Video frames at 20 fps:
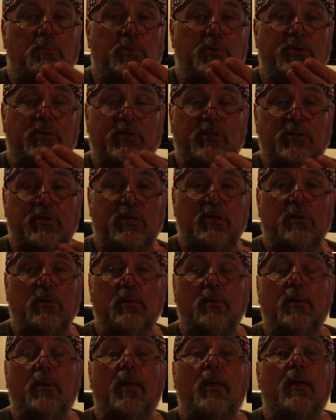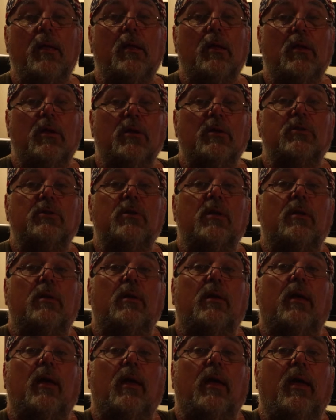position.
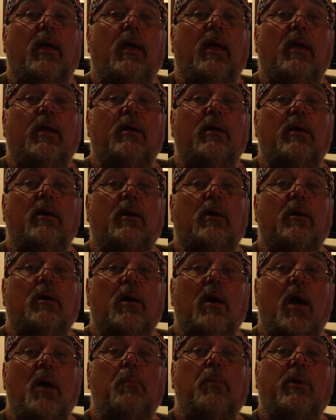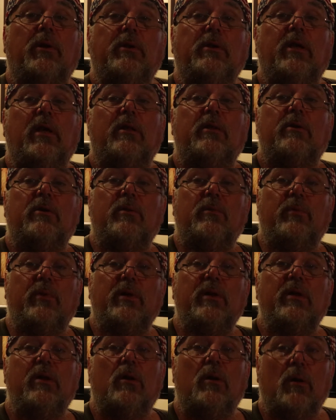And I put it together in a
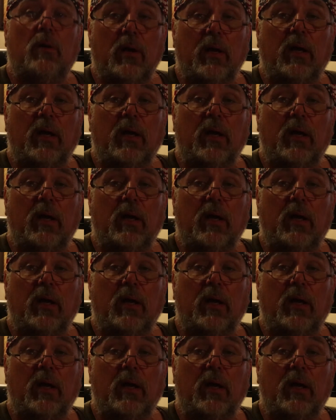video,